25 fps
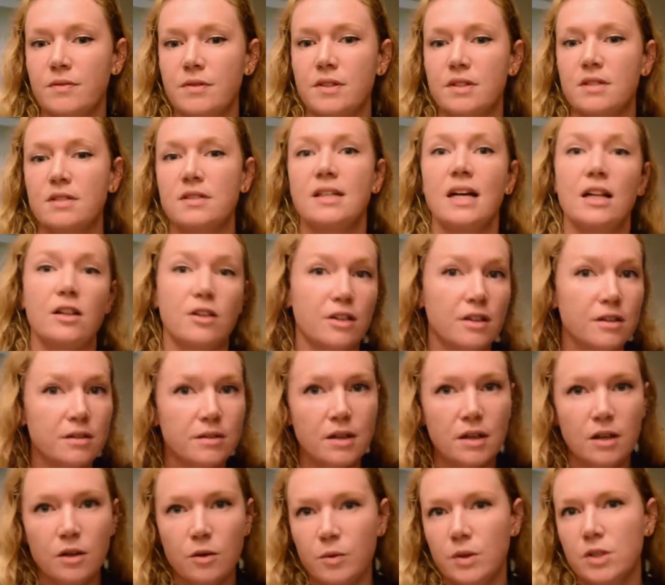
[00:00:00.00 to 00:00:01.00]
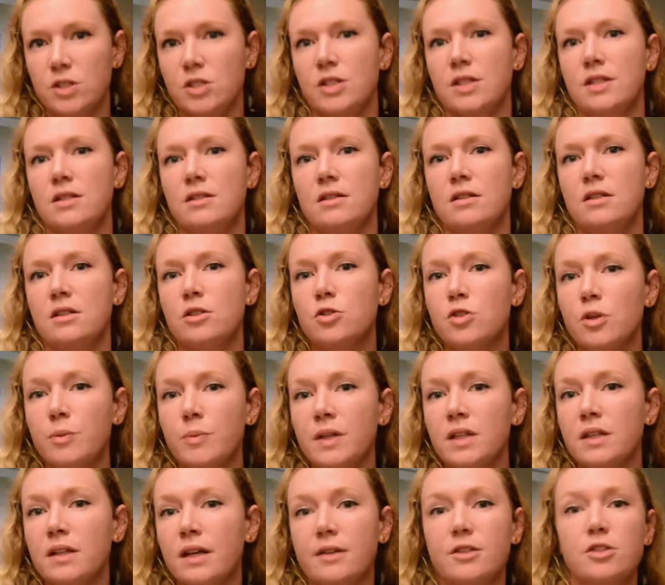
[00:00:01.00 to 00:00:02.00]
Stellar, which is a
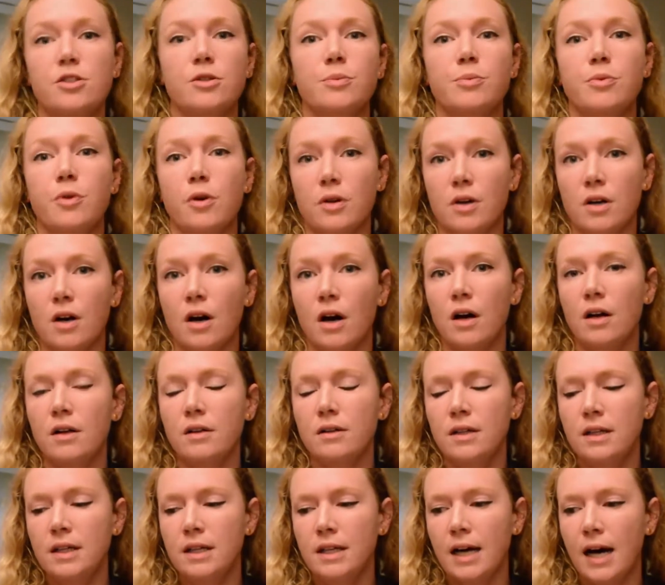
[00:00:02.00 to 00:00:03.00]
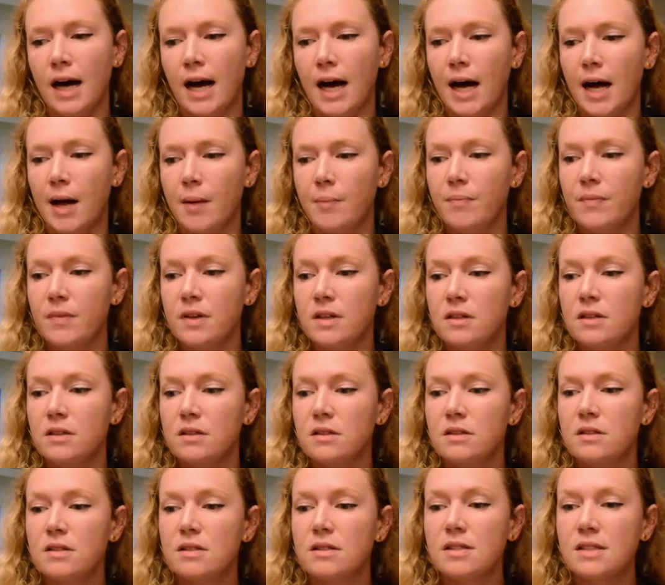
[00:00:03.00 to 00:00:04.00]
distributed ledger protocol.
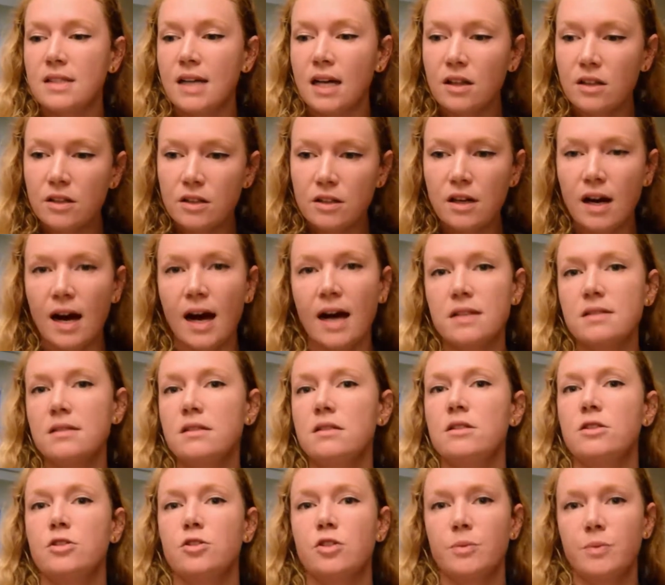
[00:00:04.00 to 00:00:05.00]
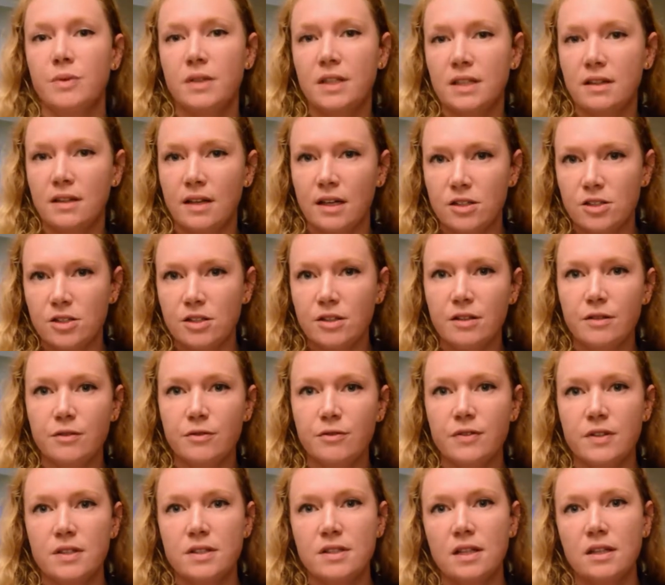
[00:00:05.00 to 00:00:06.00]
Stellar, as a distributed ledger,
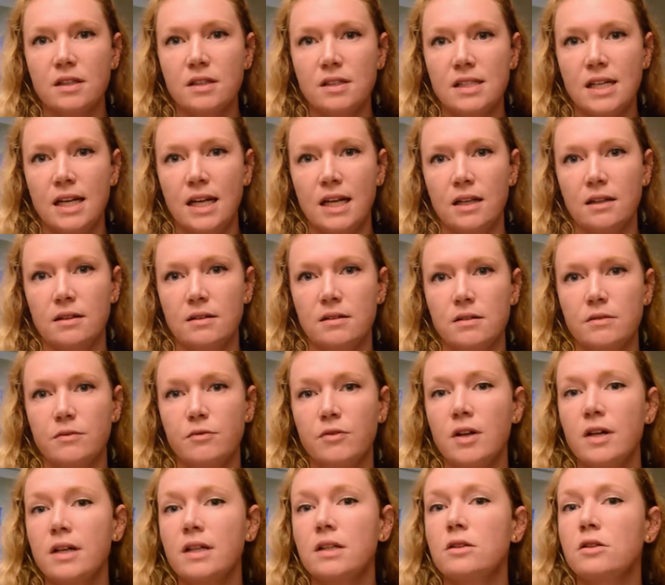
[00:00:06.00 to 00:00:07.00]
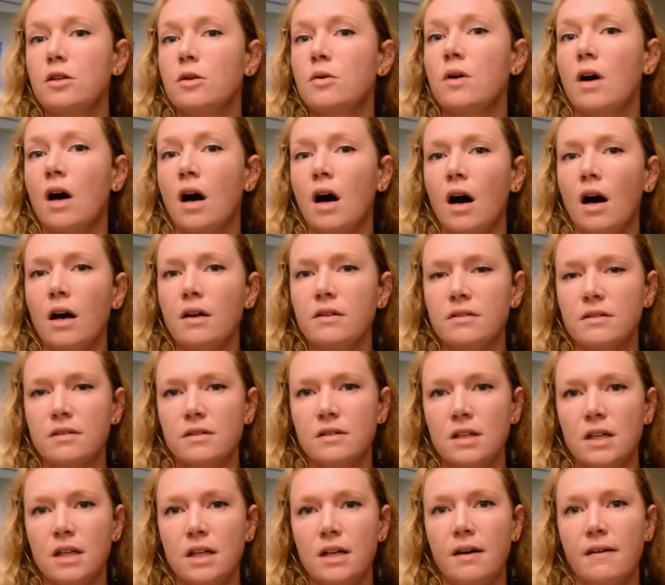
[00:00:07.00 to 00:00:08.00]
facilitates very
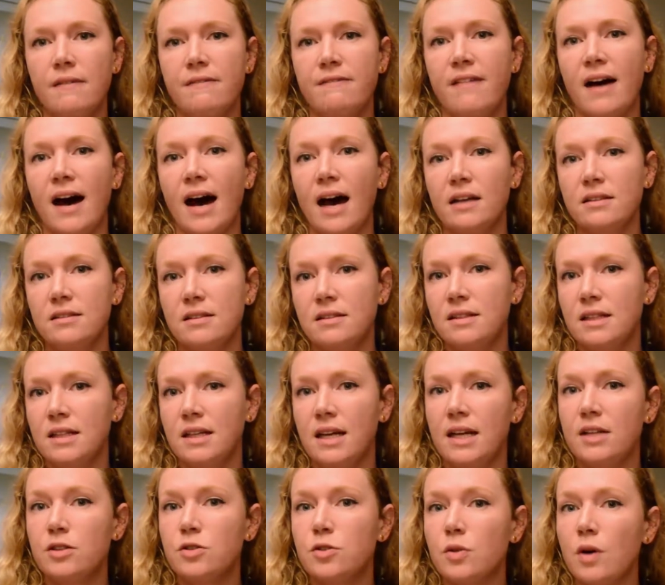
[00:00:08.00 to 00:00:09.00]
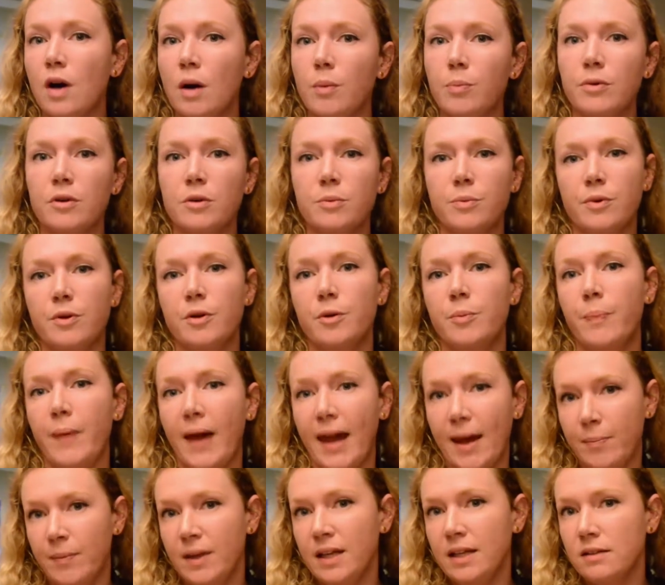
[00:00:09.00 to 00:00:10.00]
low-cost, fast, and interoperable
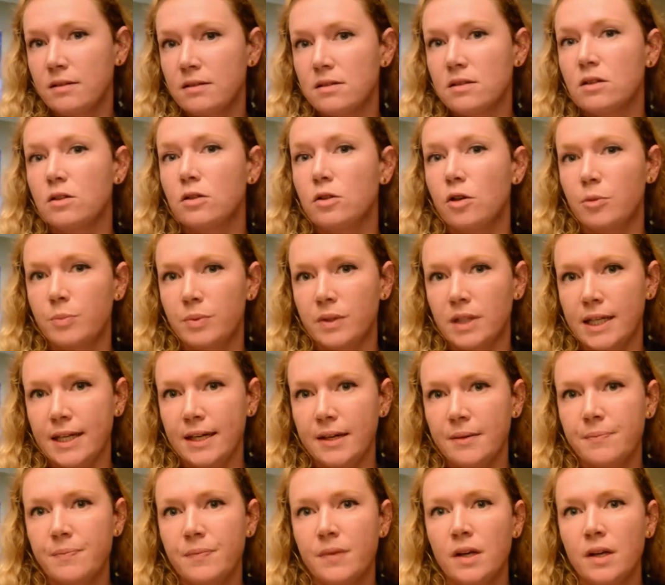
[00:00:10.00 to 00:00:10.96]
payments globally.